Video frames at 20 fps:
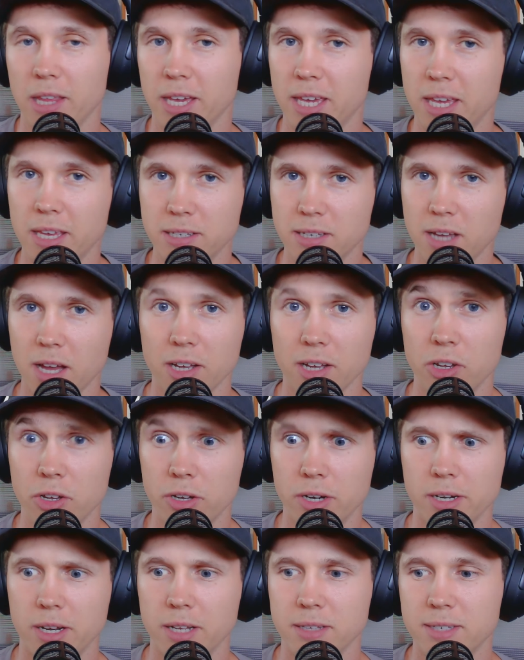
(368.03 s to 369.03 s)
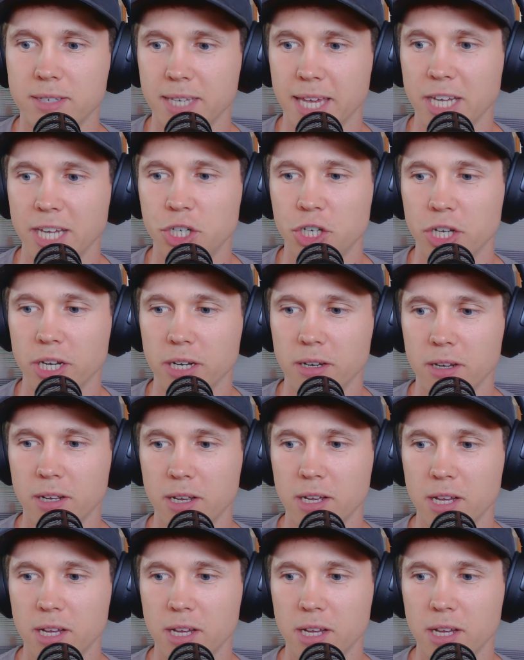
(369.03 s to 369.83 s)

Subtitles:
Like he's got good enunciation.